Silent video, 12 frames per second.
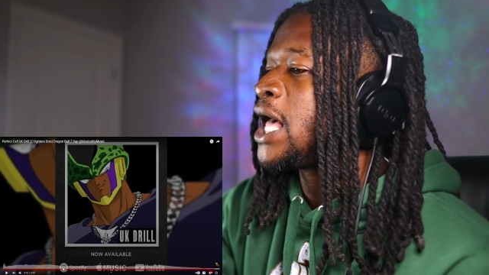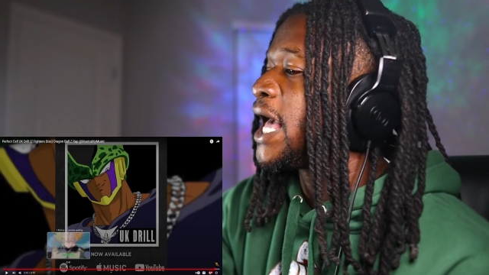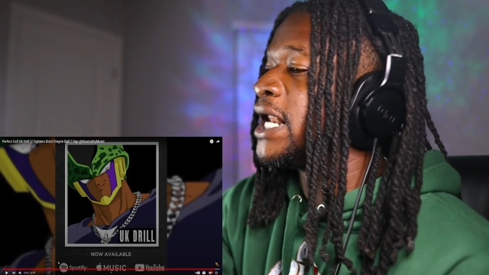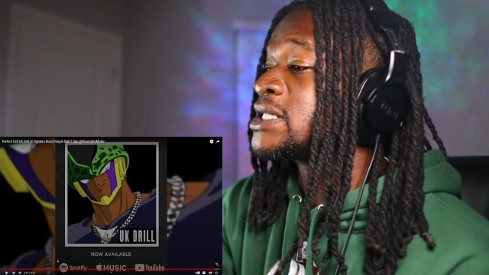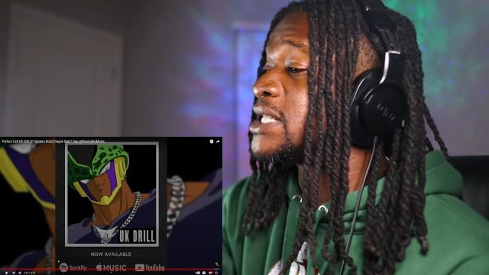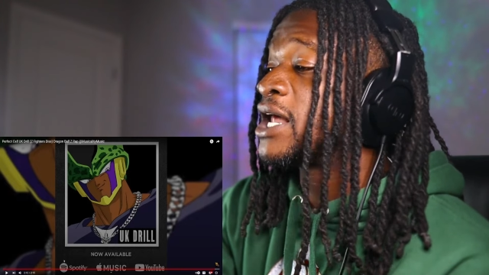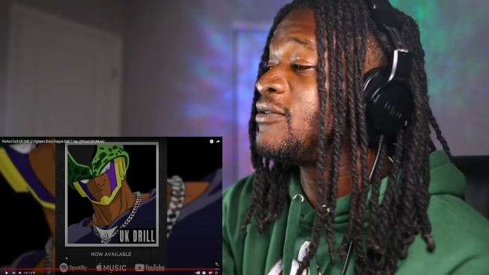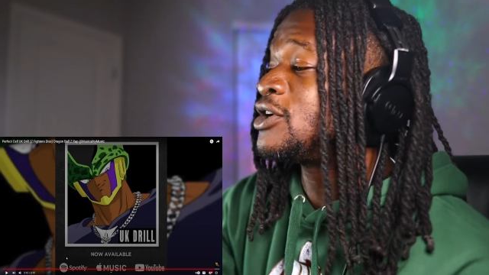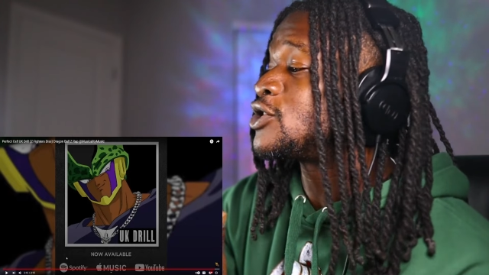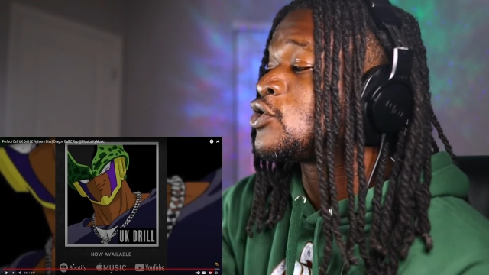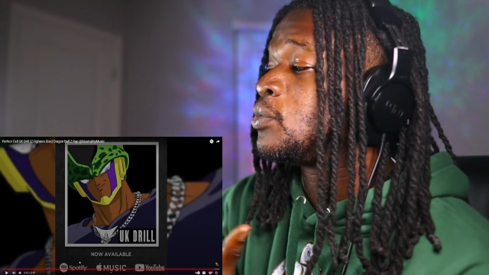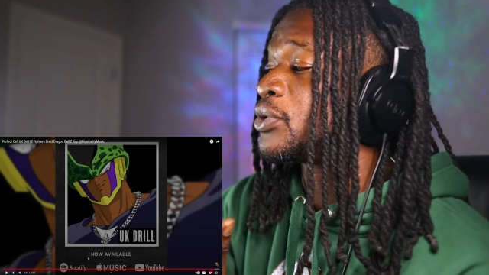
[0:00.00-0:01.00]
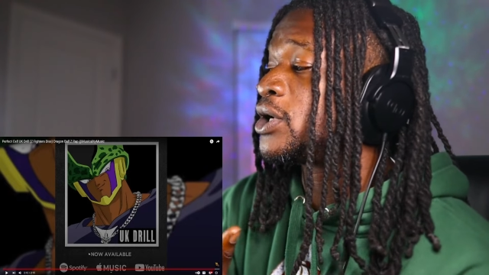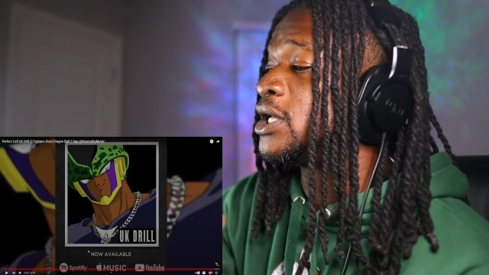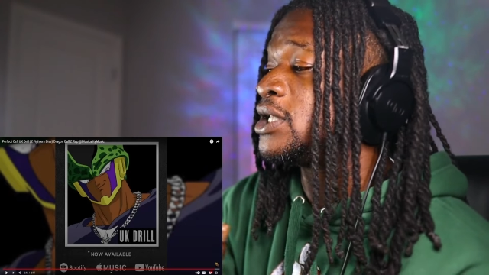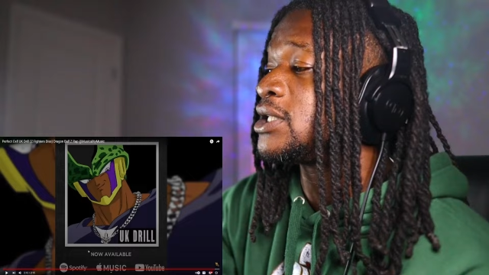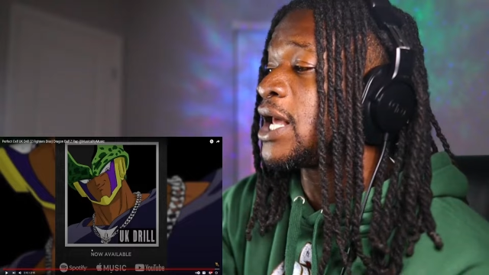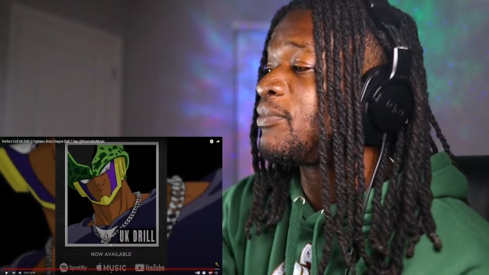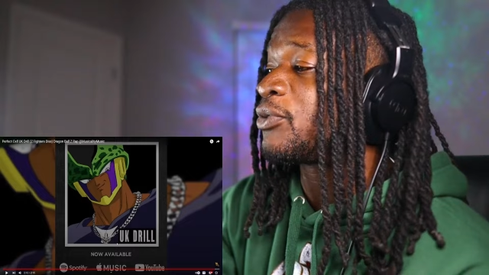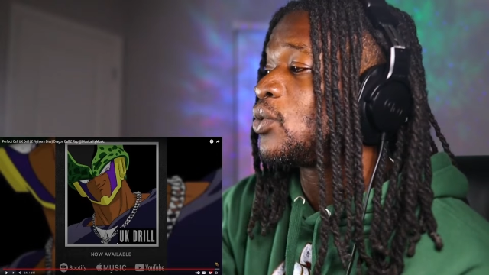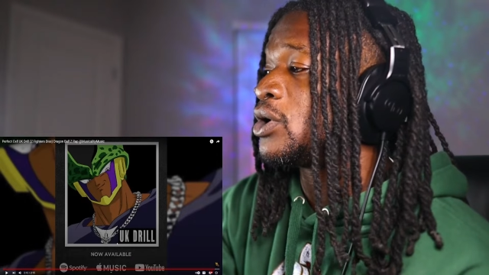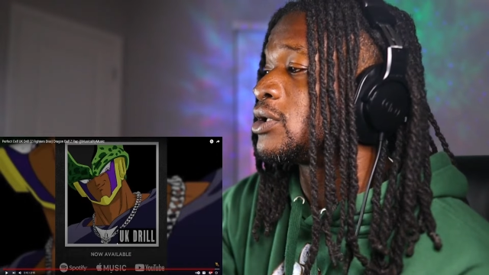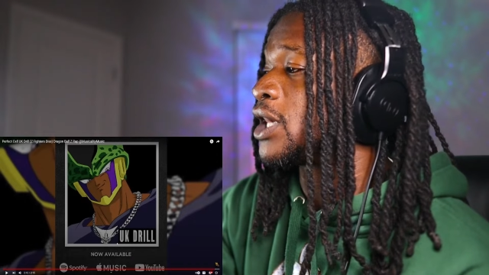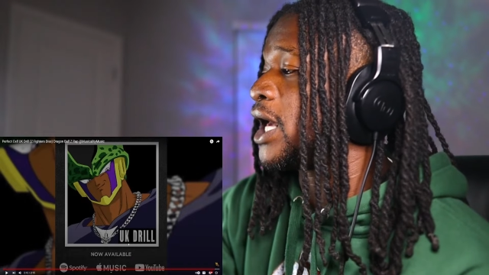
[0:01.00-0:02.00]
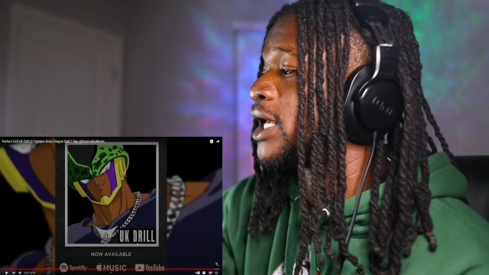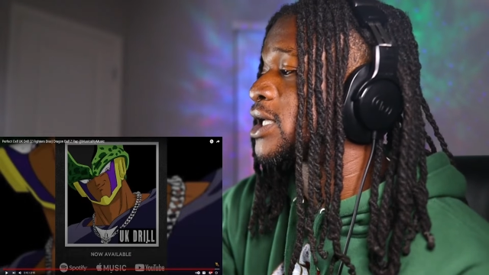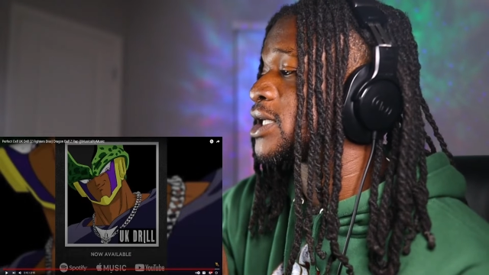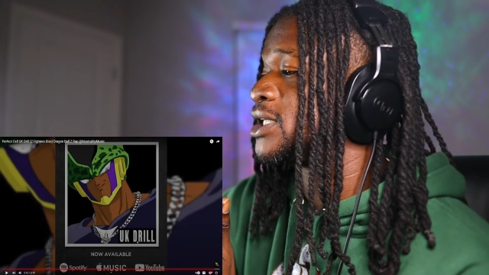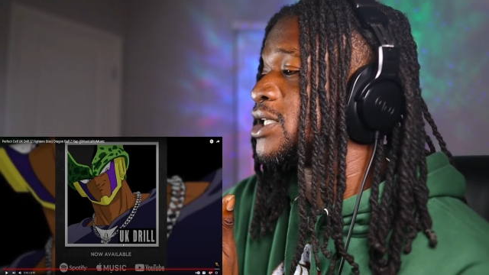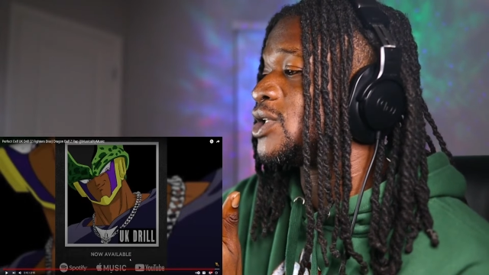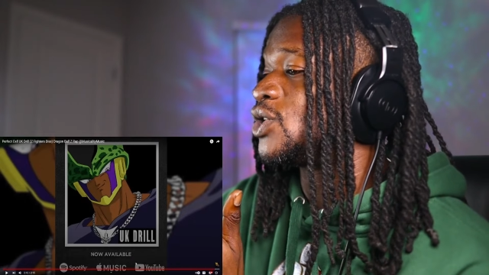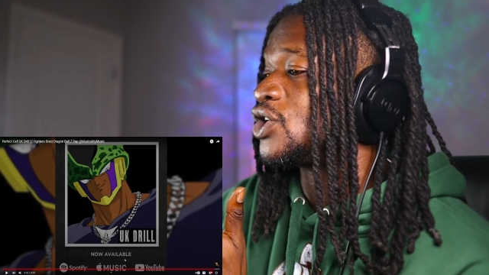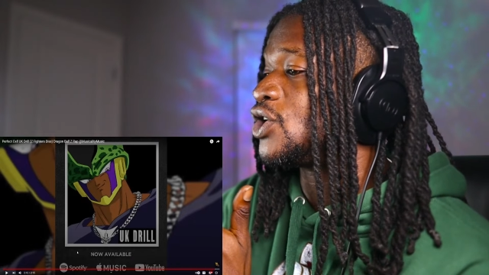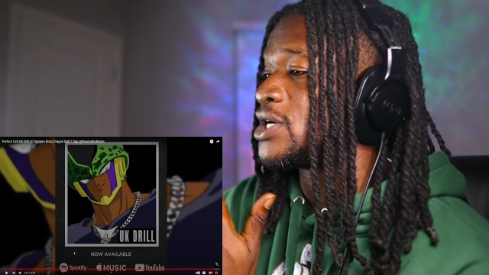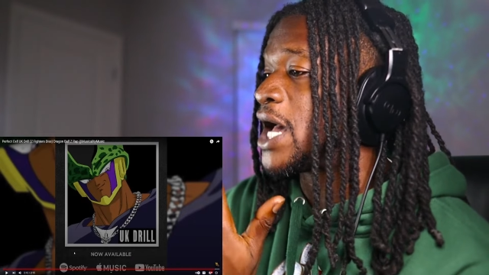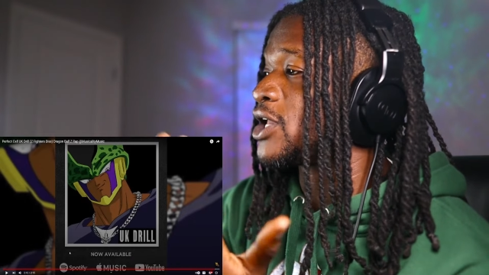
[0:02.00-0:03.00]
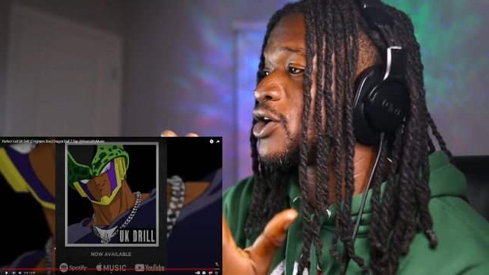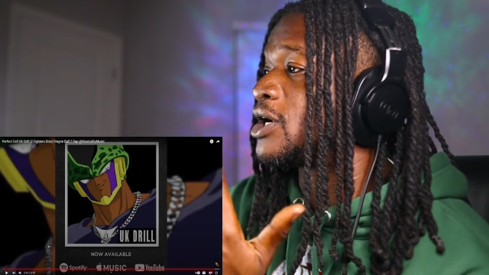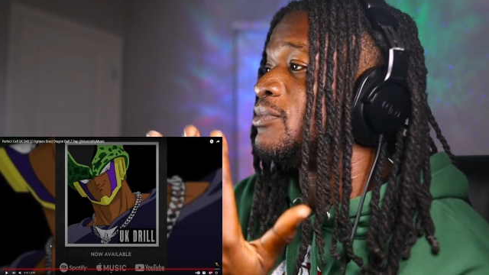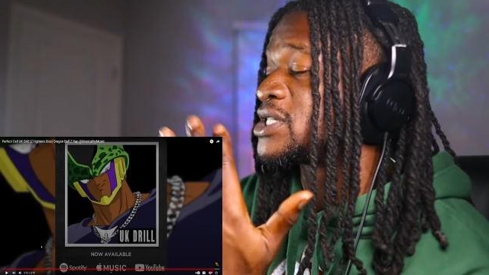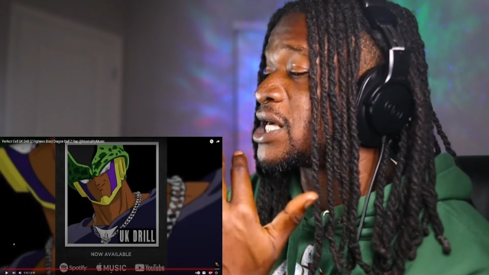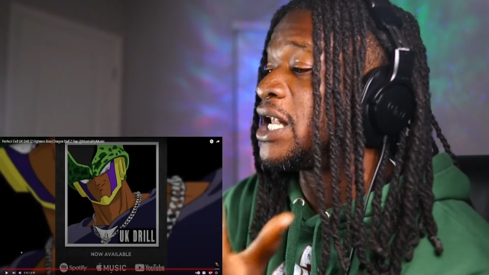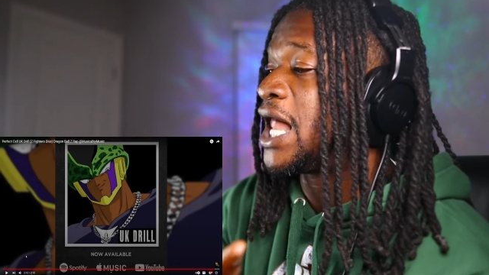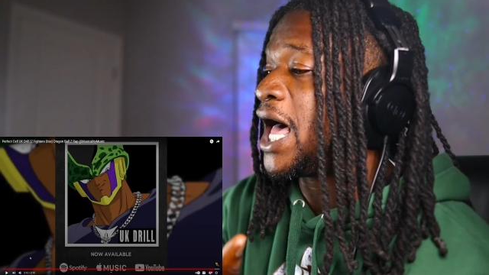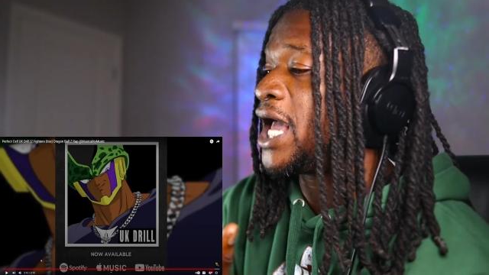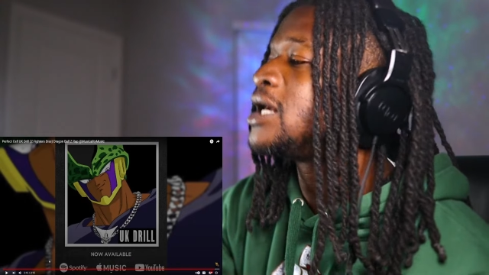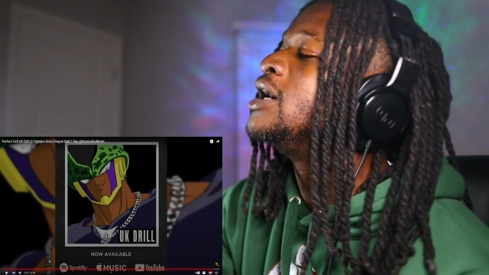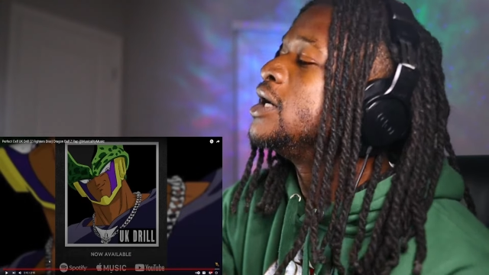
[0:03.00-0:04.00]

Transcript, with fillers: And it's not even a super in-depth one. Like you're not, you're going to miss a lot.